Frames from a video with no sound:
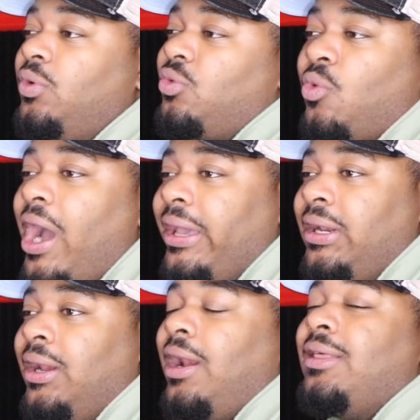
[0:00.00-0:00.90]
with
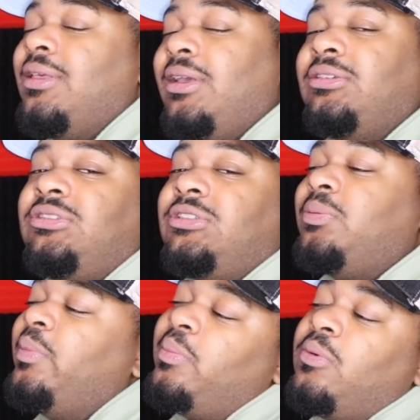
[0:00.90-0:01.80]
writing. I think it's
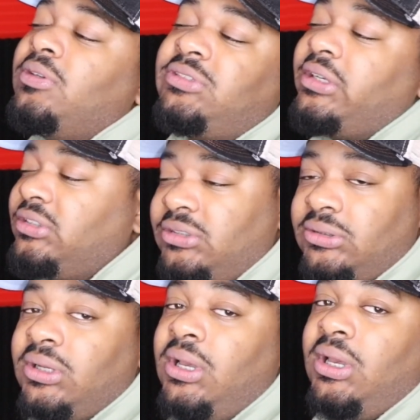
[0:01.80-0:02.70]
just memorization
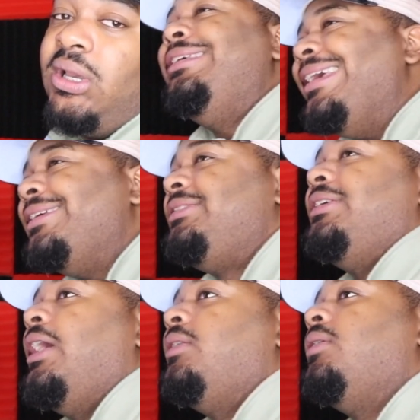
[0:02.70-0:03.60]
get it
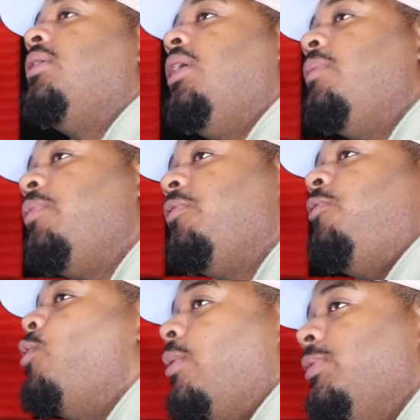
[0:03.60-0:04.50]
together and
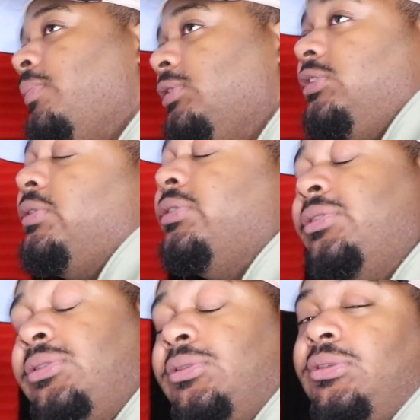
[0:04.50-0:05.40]
perform the
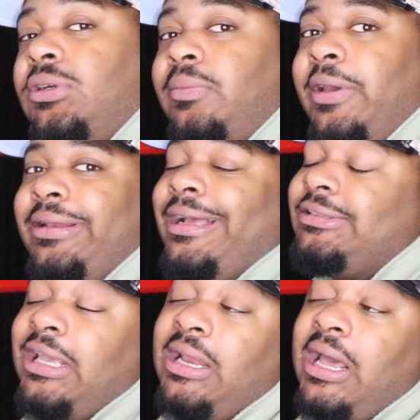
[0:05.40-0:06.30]
material. You know what I mean? And
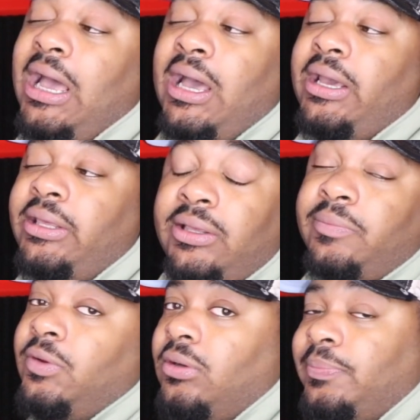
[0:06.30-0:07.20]
that's kind of how I
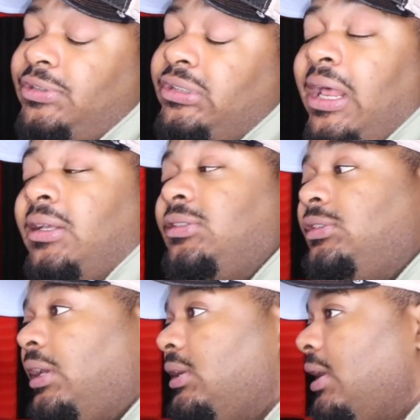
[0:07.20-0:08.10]
am. You know, Bashad
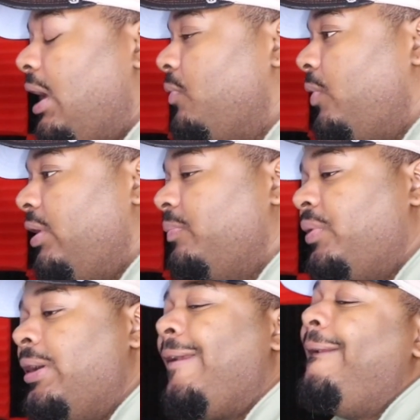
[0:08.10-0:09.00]
J the Nightwing,
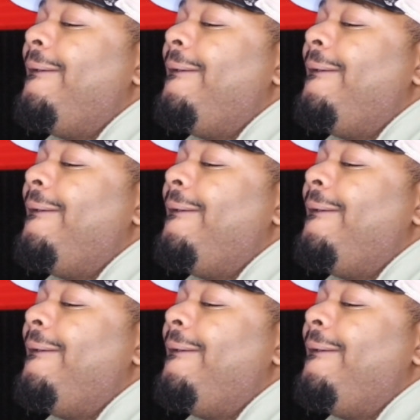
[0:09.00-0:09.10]
but